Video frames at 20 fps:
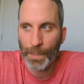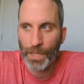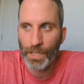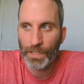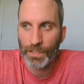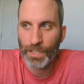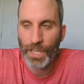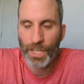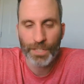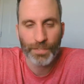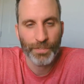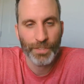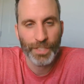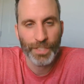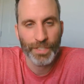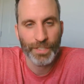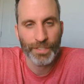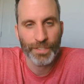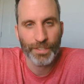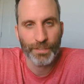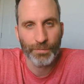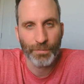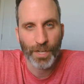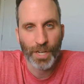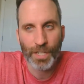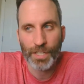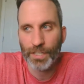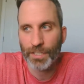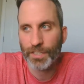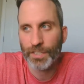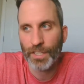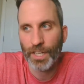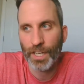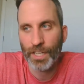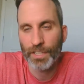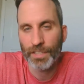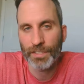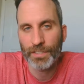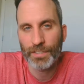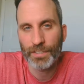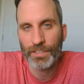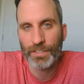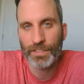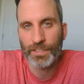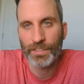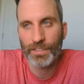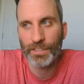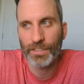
a lot of it isn't rocket science.